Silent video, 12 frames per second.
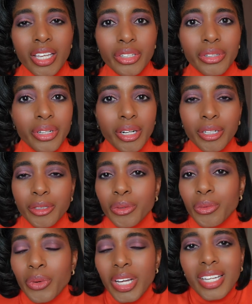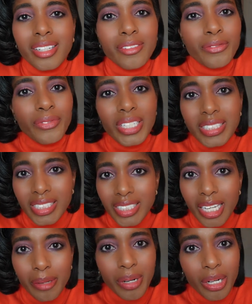When Fenty
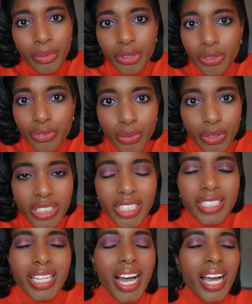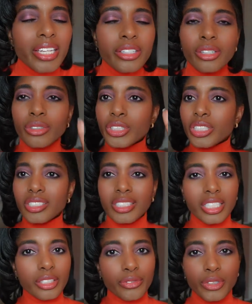came out with her 40 shades, I know she's
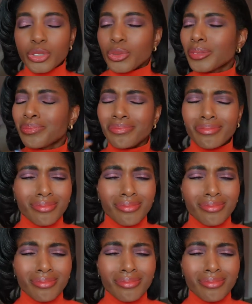not the first one.